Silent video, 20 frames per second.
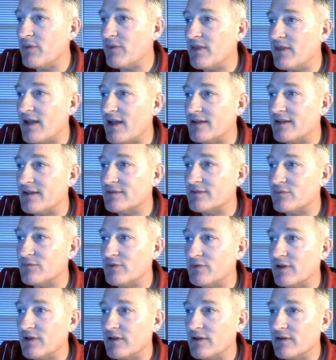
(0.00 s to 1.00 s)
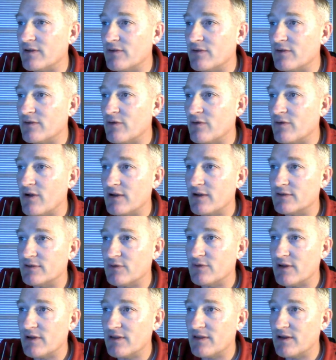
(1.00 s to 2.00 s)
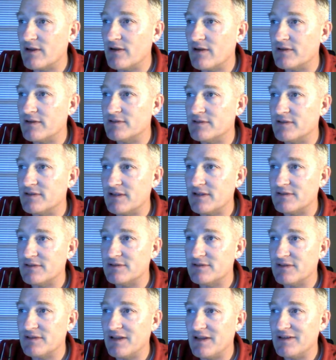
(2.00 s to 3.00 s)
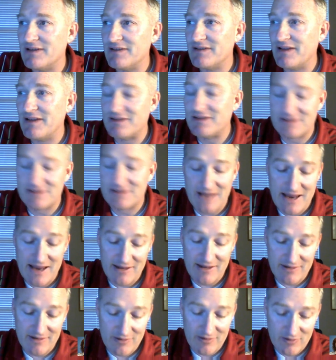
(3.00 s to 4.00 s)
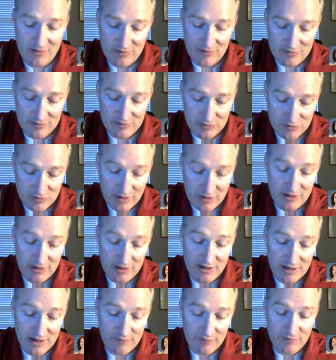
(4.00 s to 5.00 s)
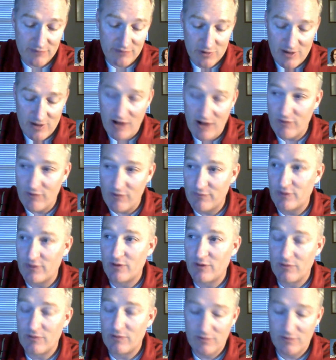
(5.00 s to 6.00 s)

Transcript: that's the crux right there. Is it's saying strictly inflow outflow.